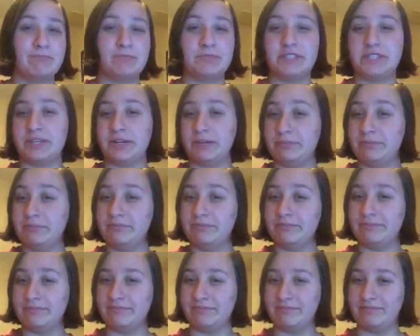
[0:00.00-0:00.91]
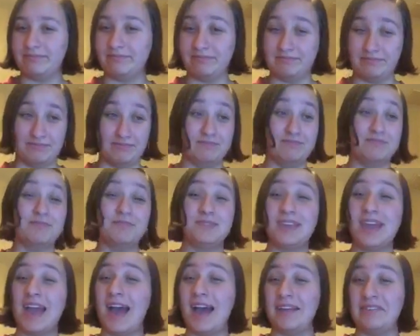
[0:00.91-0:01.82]
So,
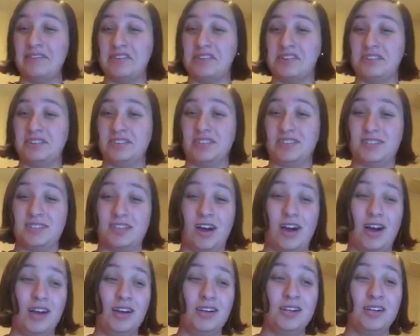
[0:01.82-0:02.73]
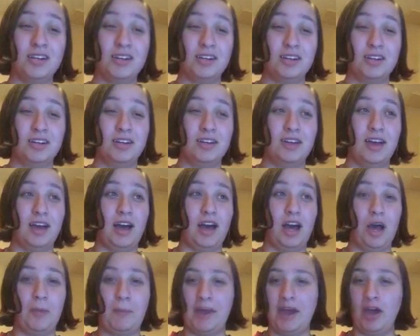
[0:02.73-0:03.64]
yeah, there's the song.
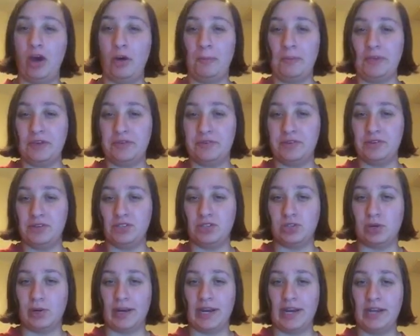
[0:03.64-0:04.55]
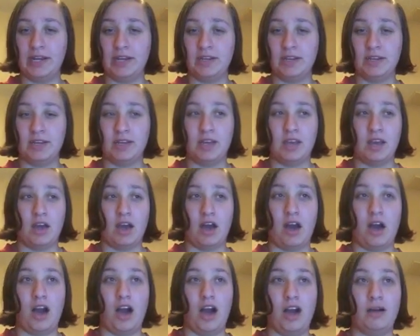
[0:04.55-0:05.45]
I hope you enjoyed.
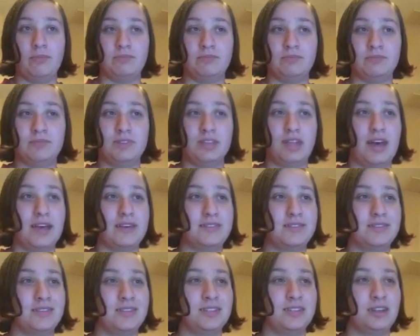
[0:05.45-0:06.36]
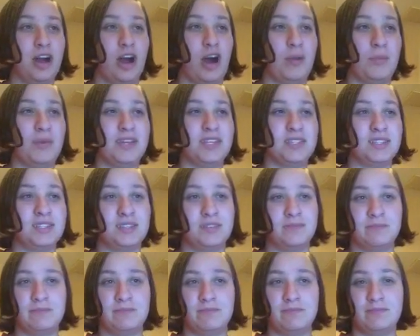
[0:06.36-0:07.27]
Like,
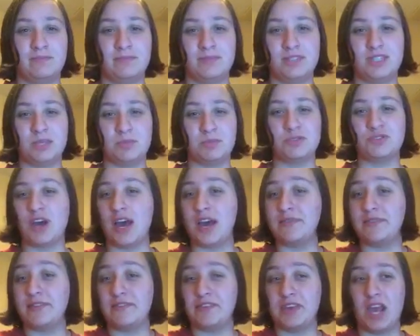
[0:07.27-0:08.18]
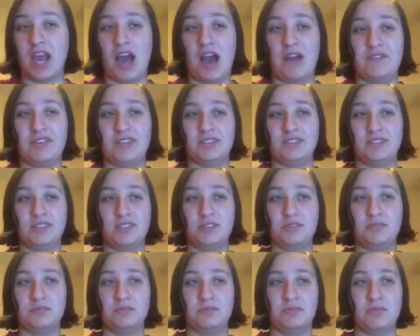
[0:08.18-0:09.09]
comment, subscribe if you
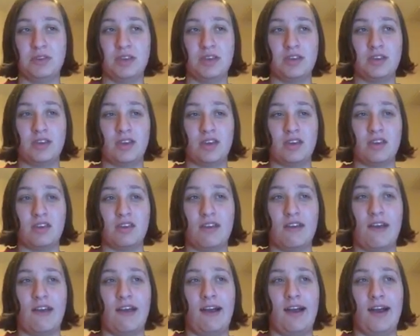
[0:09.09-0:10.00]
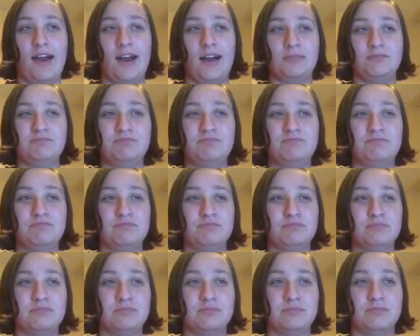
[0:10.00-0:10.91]
haven't. And
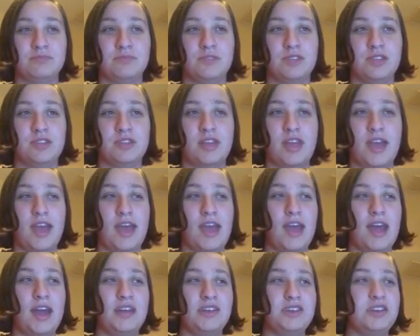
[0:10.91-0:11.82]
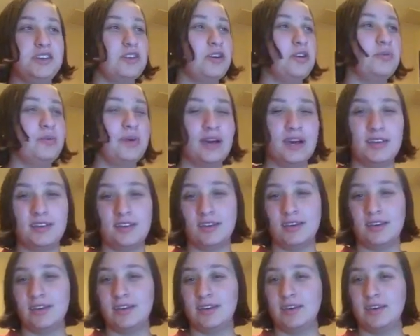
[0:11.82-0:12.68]
you know what?